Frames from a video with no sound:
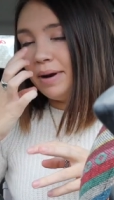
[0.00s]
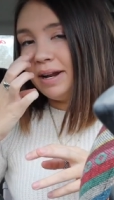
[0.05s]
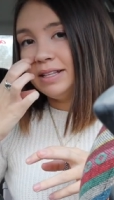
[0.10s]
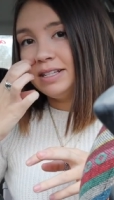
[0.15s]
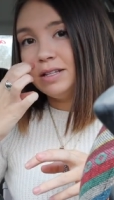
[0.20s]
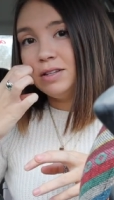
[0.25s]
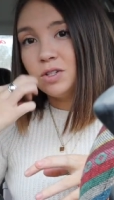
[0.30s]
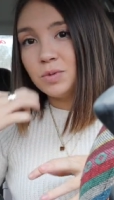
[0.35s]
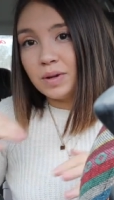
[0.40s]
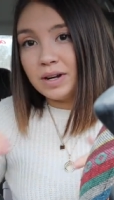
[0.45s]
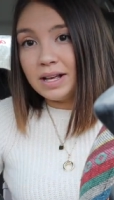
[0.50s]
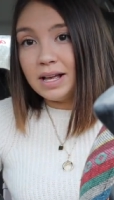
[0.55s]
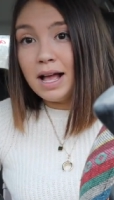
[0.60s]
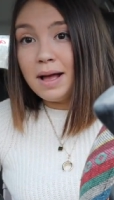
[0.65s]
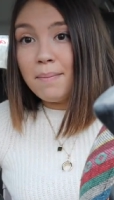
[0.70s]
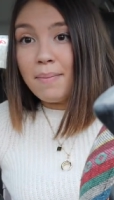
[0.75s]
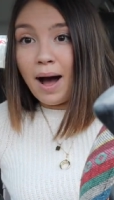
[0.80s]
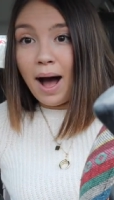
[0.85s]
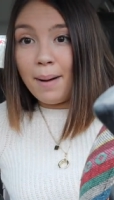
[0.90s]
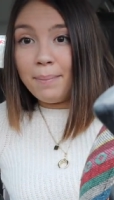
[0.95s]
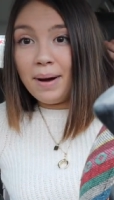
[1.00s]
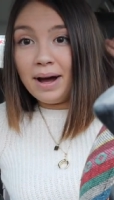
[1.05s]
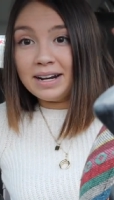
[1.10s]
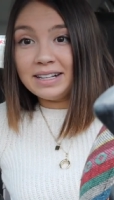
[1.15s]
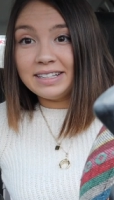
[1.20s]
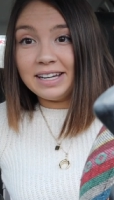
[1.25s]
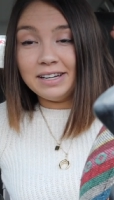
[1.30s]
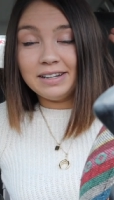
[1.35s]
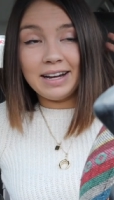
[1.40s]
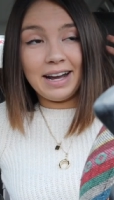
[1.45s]
But I did just want to pop on
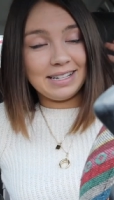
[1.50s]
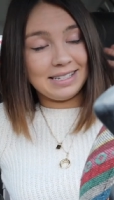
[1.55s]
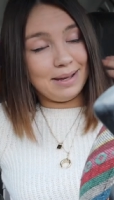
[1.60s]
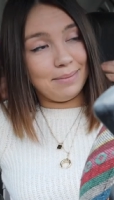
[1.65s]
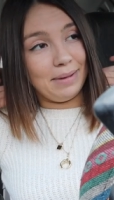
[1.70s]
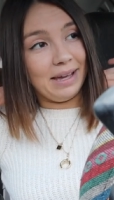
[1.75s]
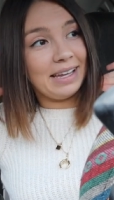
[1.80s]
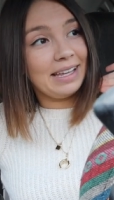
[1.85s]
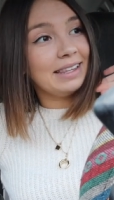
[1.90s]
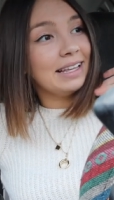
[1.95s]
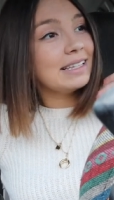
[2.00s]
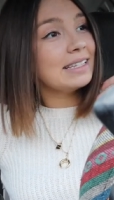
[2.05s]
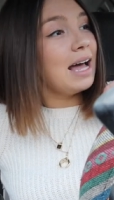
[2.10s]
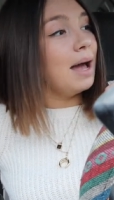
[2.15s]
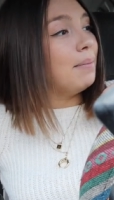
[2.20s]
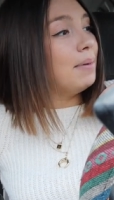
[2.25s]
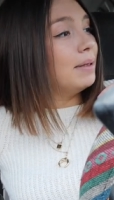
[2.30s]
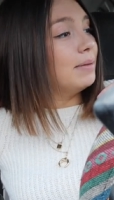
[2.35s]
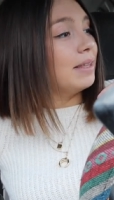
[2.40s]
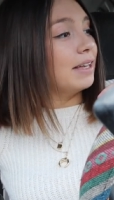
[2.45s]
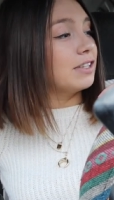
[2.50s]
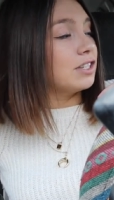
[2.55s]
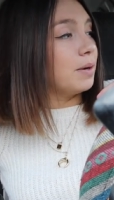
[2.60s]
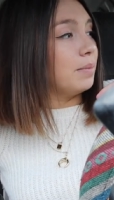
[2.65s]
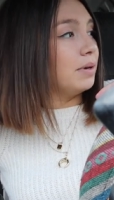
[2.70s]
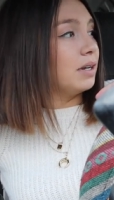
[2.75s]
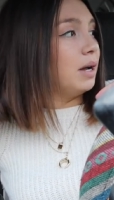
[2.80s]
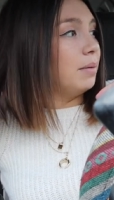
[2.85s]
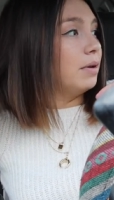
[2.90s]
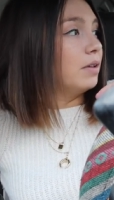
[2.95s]
and tell you guys I'm making things happen. Things are
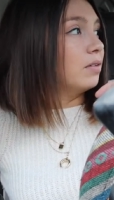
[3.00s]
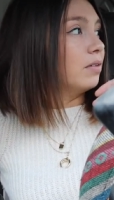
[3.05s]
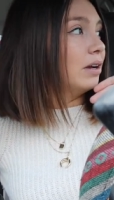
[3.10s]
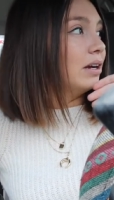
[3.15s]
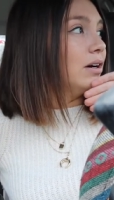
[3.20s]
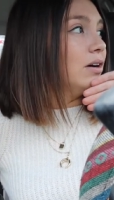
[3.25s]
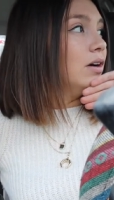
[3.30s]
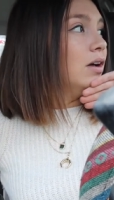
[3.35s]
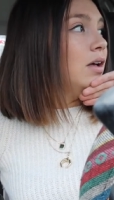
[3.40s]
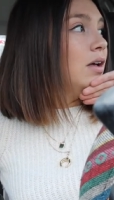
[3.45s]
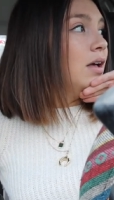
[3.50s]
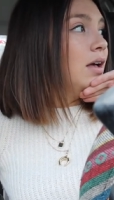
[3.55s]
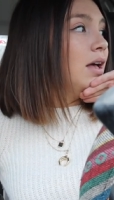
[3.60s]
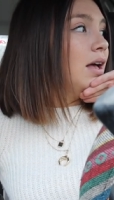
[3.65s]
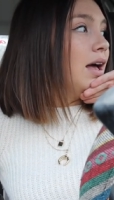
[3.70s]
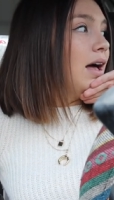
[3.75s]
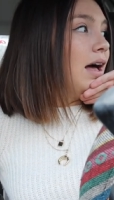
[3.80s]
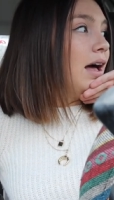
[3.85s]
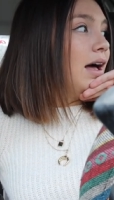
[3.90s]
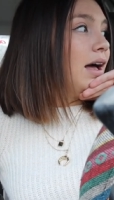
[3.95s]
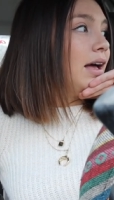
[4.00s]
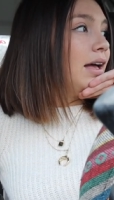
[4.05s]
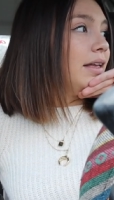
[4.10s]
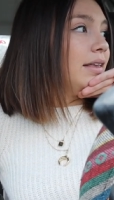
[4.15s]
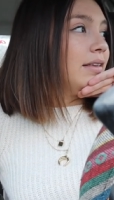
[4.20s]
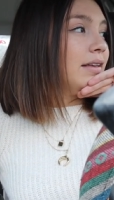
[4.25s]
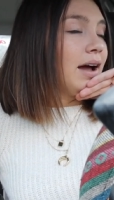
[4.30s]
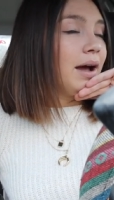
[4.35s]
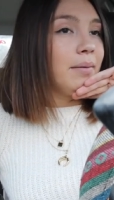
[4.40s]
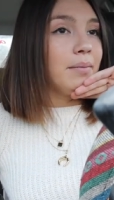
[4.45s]
becoming real.
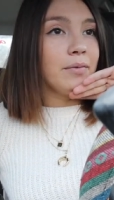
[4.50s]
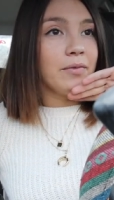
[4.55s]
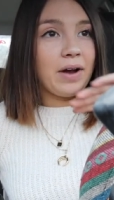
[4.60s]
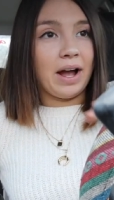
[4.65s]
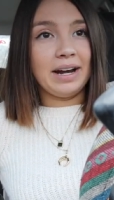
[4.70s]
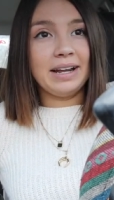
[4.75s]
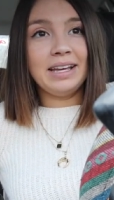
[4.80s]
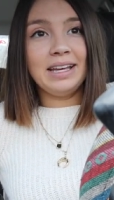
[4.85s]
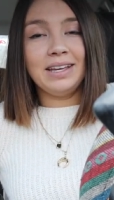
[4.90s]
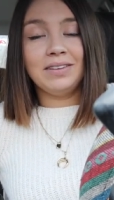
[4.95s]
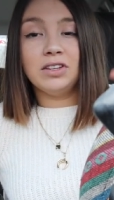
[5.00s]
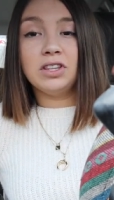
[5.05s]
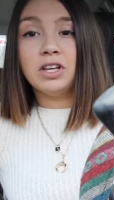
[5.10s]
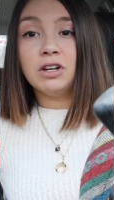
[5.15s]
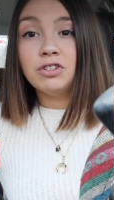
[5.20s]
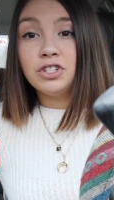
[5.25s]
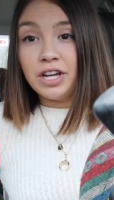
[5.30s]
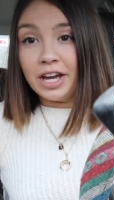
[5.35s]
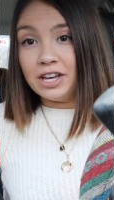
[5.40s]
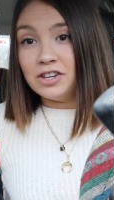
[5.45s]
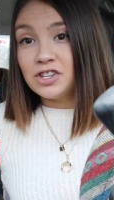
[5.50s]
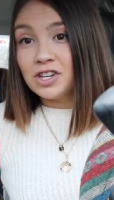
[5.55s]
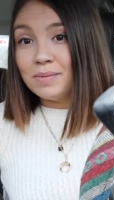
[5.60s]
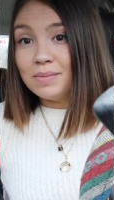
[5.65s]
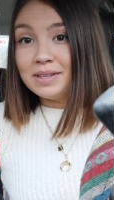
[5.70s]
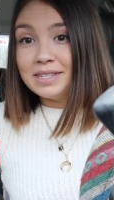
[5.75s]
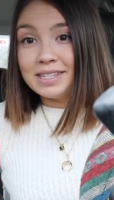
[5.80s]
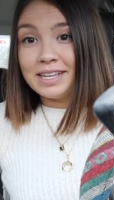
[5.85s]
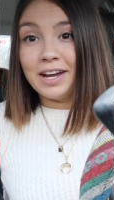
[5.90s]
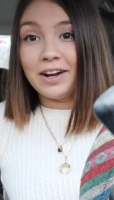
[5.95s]
And I'm ready, even though change
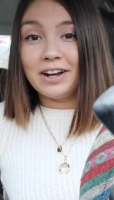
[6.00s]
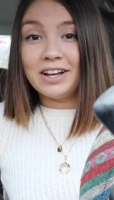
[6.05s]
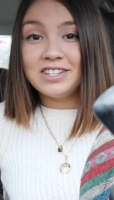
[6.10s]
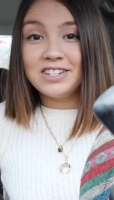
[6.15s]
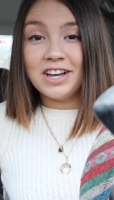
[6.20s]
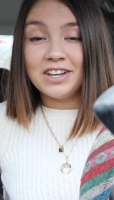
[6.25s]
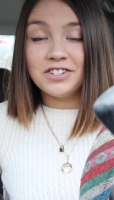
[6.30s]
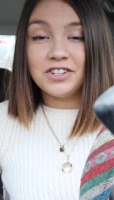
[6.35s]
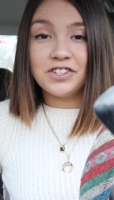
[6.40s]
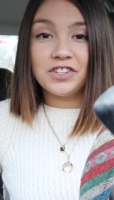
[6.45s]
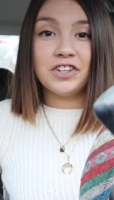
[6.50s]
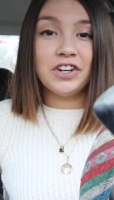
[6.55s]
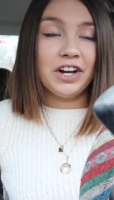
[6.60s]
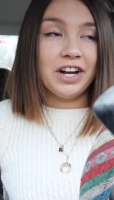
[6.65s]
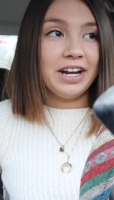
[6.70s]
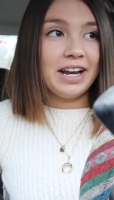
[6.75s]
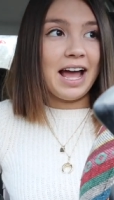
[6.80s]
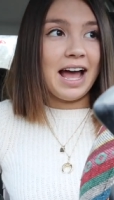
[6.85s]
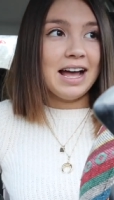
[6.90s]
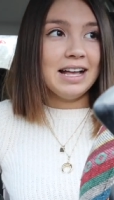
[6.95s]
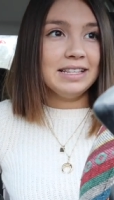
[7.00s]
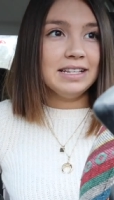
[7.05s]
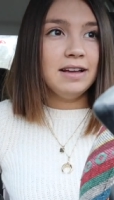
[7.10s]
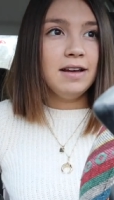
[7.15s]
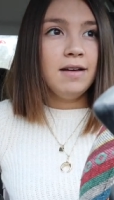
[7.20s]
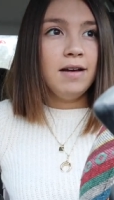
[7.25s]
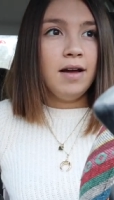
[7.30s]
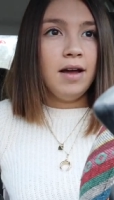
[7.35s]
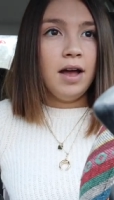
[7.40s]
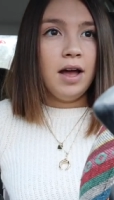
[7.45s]
can be scary, change is good. And
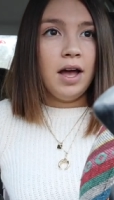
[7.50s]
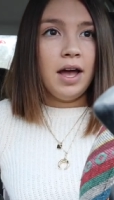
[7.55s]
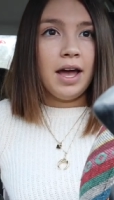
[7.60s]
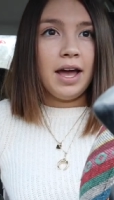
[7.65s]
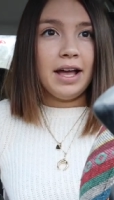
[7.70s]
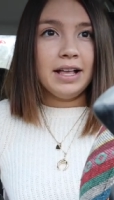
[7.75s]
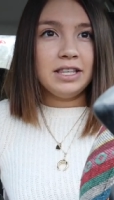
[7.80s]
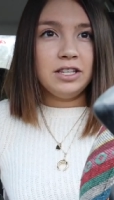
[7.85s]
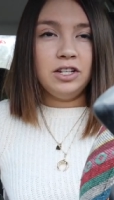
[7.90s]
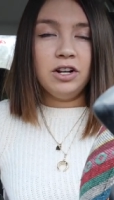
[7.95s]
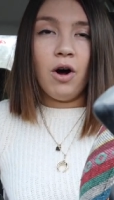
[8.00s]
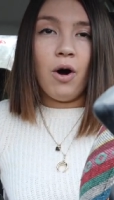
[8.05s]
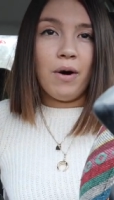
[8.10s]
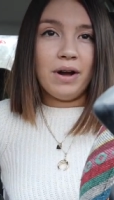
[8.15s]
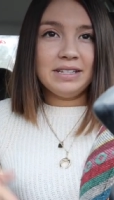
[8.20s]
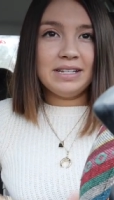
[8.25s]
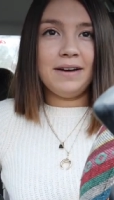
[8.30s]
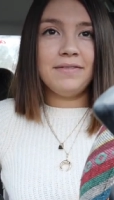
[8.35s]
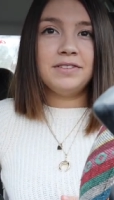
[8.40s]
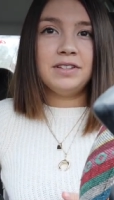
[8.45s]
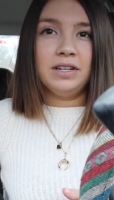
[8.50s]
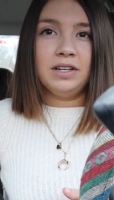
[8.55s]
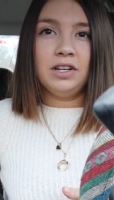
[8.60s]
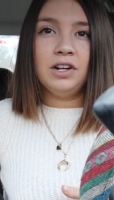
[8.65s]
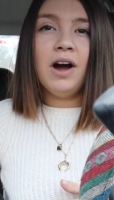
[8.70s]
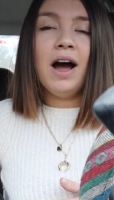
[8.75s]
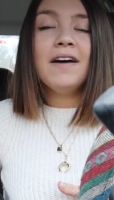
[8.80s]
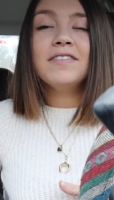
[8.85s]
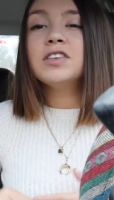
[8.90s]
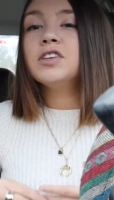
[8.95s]
if you don't always have to, you
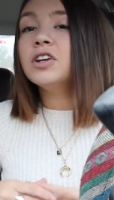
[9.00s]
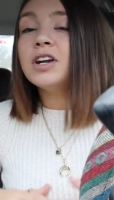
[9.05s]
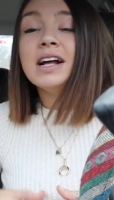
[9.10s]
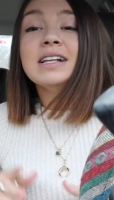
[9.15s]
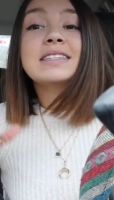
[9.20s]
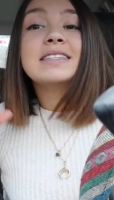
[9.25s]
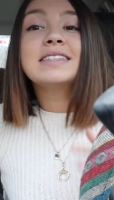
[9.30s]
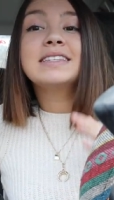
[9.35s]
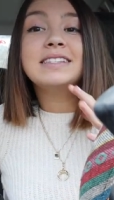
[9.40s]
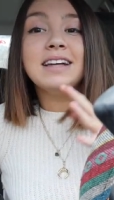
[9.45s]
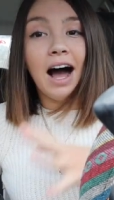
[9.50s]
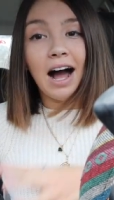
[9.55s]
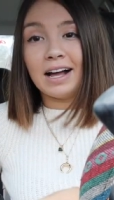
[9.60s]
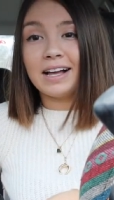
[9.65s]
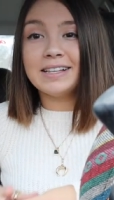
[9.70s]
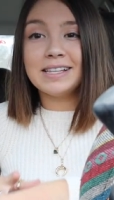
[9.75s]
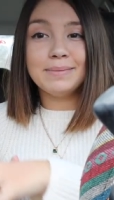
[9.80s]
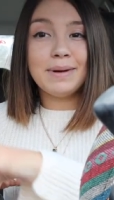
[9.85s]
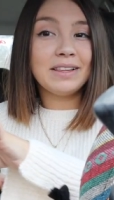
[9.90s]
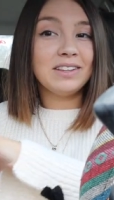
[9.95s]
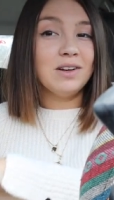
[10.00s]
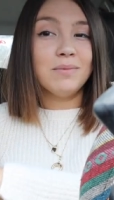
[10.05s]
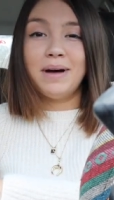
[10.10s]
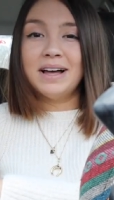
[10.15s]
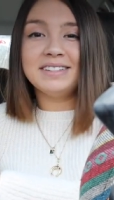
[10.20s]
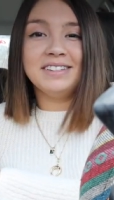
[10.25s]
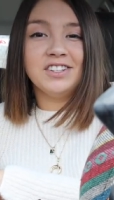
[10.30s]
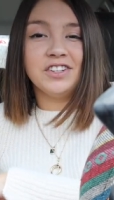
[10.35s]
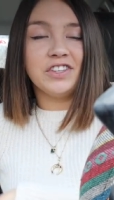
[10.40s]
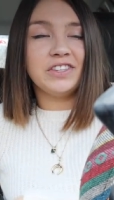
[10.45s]
don't have to, you're not stuck. This is my little
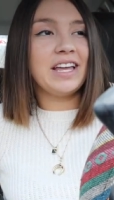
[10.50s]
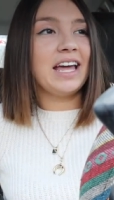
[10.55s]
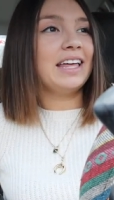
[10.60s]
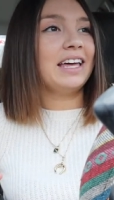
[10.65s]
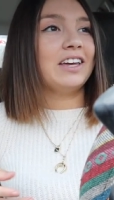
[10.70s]
message of the day.